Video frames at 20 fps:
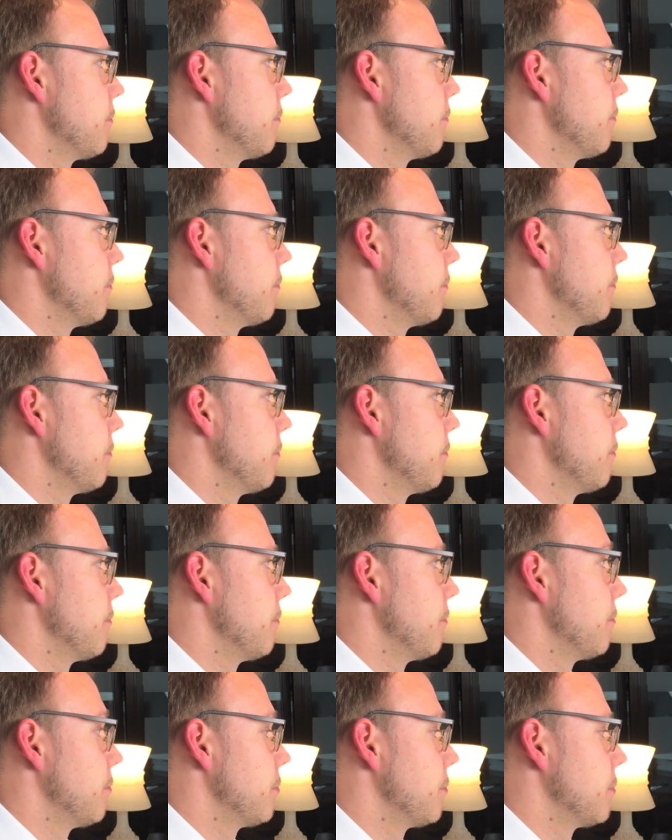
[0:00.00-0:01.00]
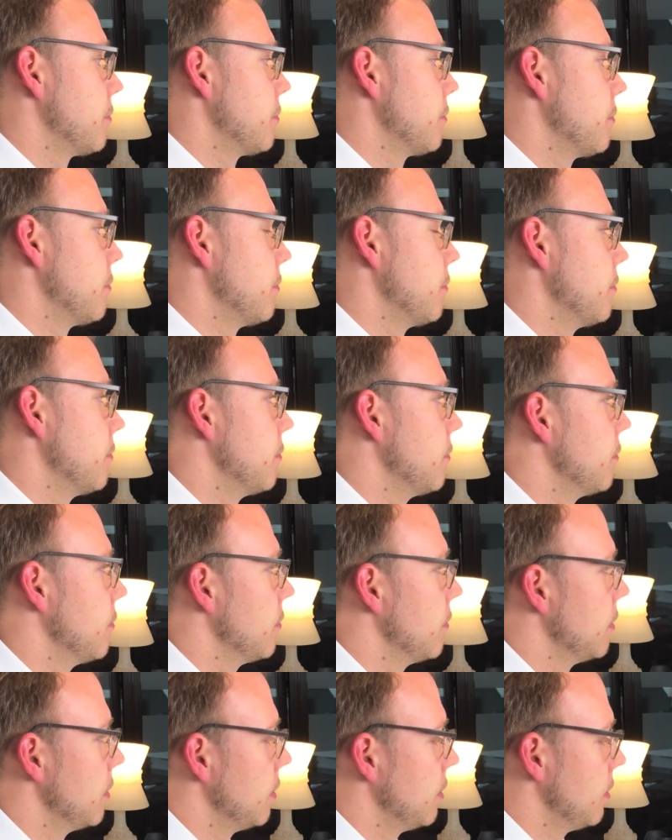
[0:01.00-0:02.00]

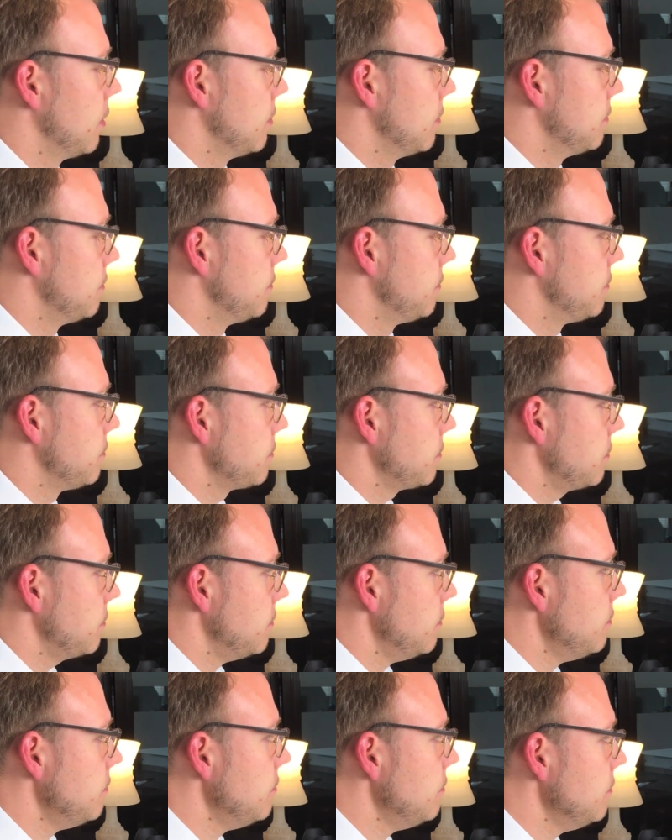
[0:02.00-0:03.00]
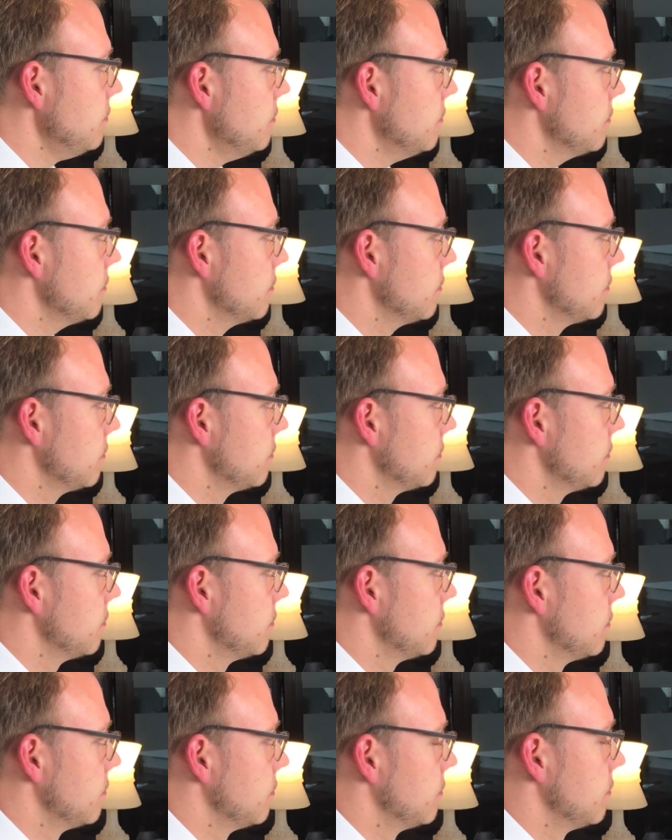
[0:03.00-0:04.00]

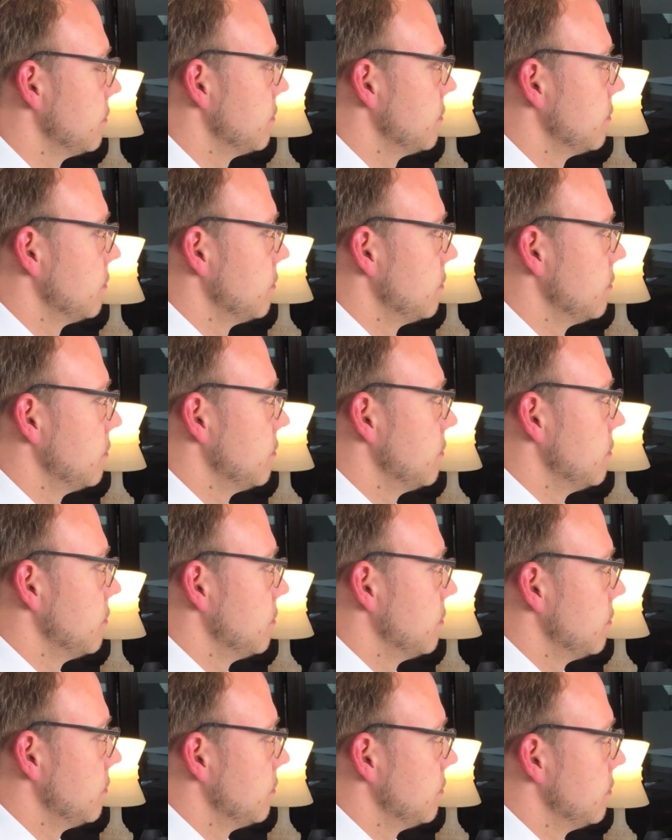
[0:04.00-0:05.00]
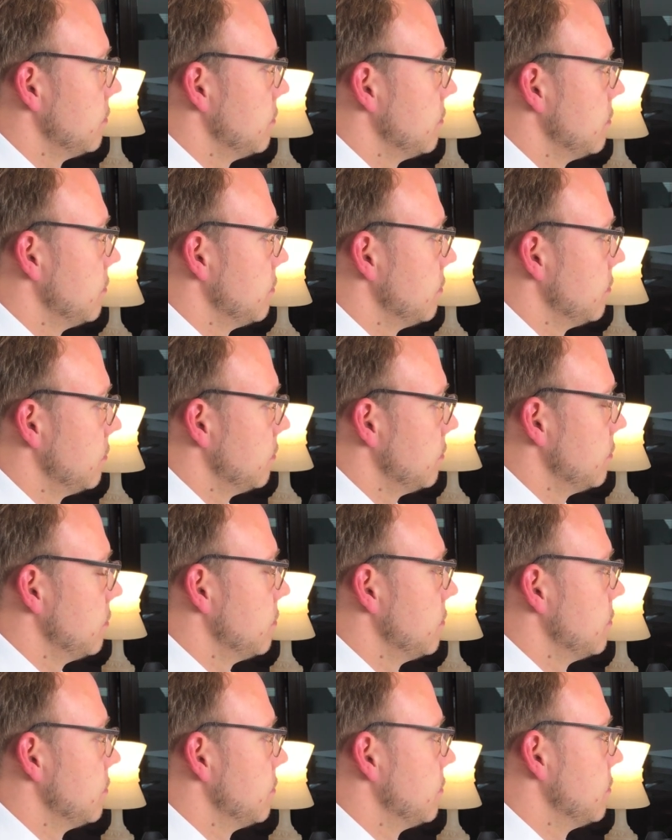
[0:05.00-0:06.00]

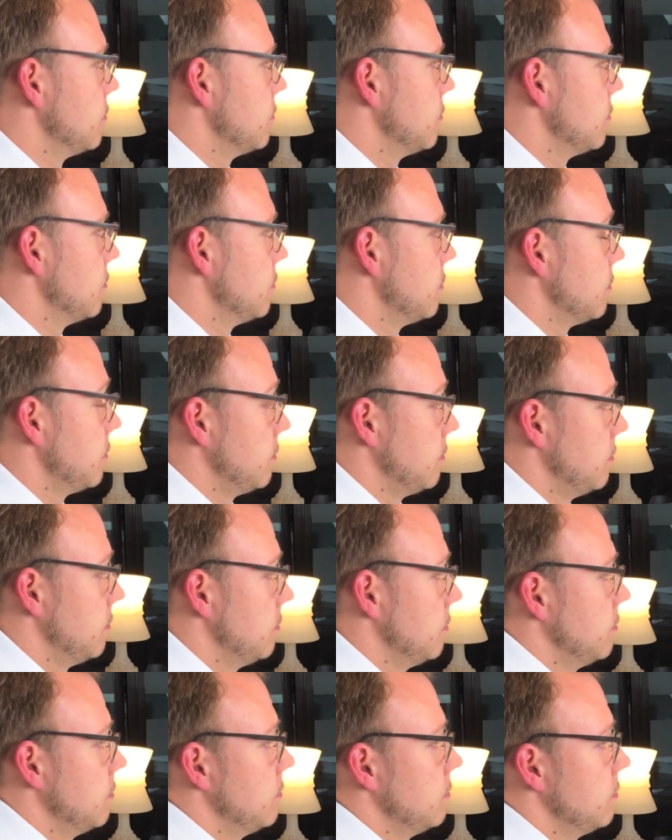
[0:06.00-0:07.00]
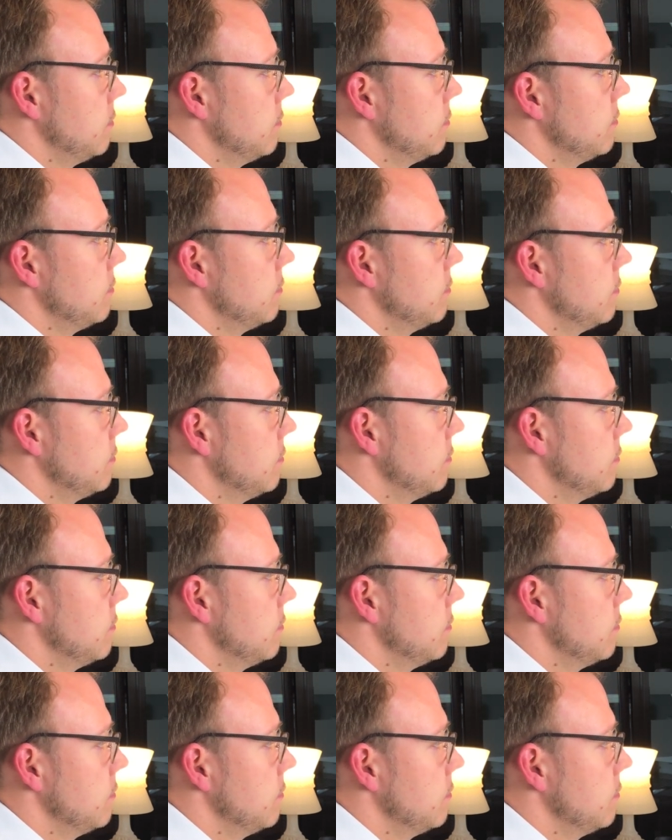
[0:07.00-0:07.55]
(silence)